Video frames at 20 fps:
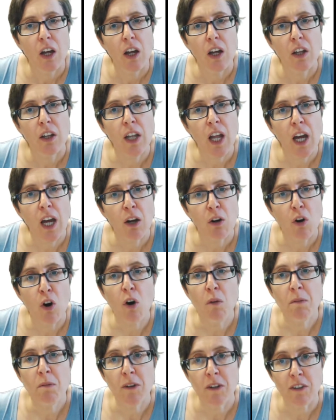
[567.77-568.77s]
Now
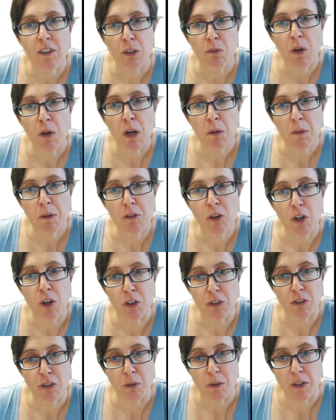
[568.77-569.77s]
obviously where we've
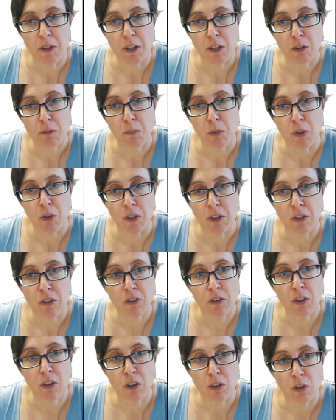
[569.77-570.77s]
got to at this point does
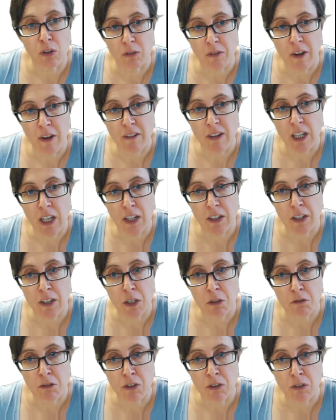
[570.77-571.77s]
not look very like the
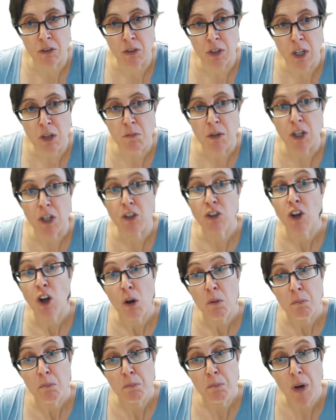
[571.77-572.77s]
original image,
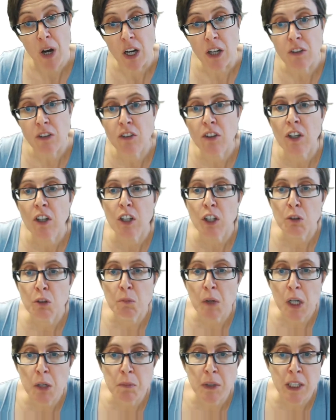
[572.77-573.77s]
but you
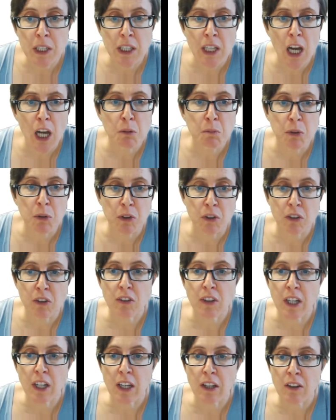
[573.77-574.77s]
might be able to
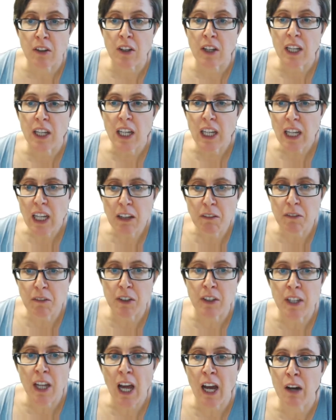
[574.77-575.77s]
see that
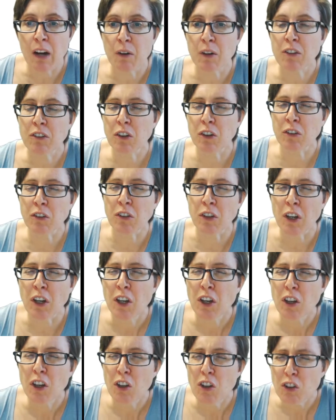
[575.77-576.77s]
even now it's got
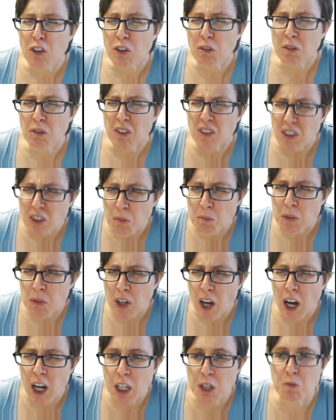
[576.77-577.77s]
some
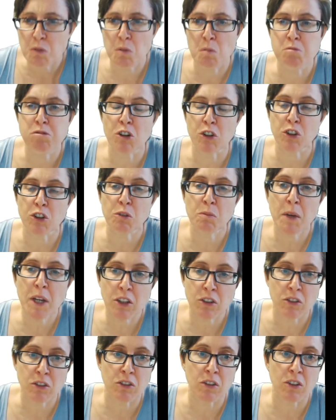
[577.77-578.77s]
kind of
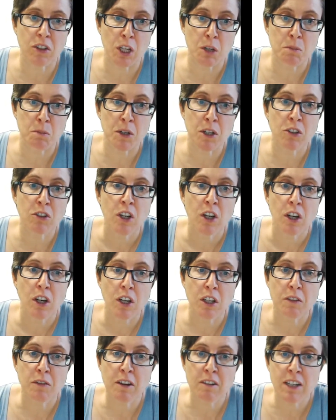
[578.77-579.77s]
approximation to the image. At
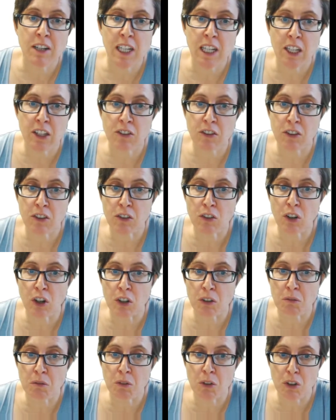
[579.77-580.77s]
the very least it's
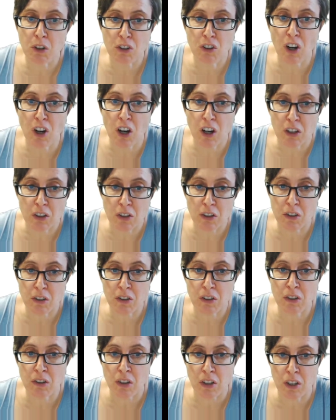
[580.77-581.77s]
got
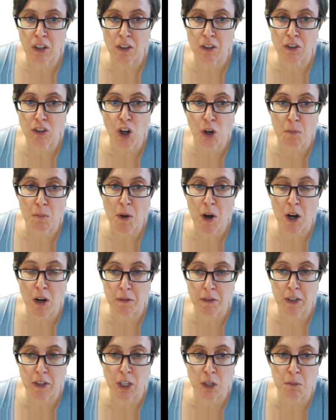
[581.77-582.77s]
darkness in the top half
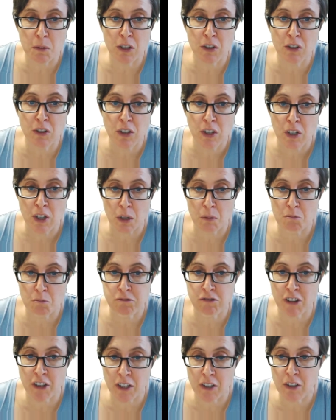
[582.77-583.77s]
of the image and
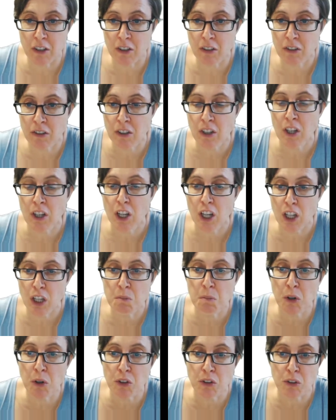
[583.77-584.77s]
brightness in the
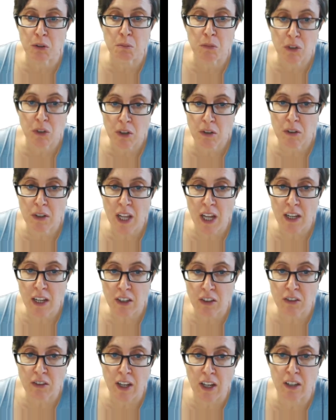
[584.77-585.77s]
bottom. So to that
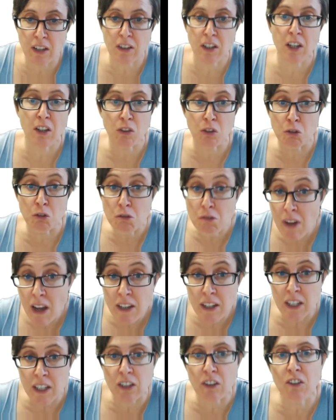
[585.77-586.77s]
extent it's
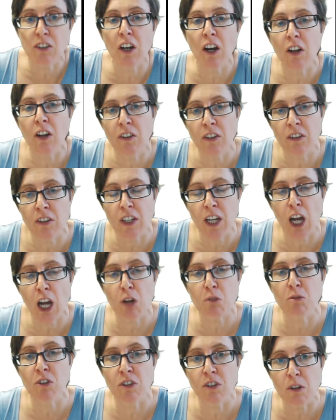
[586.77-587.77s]
already starting to
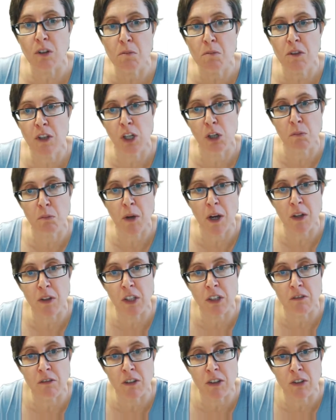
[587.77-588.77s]
capture something about
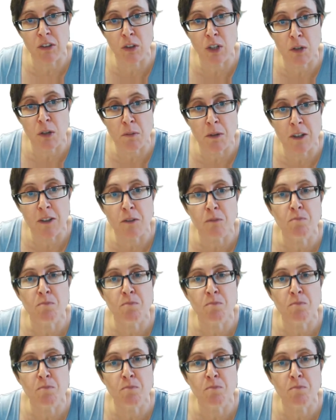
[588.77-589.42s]
the original image.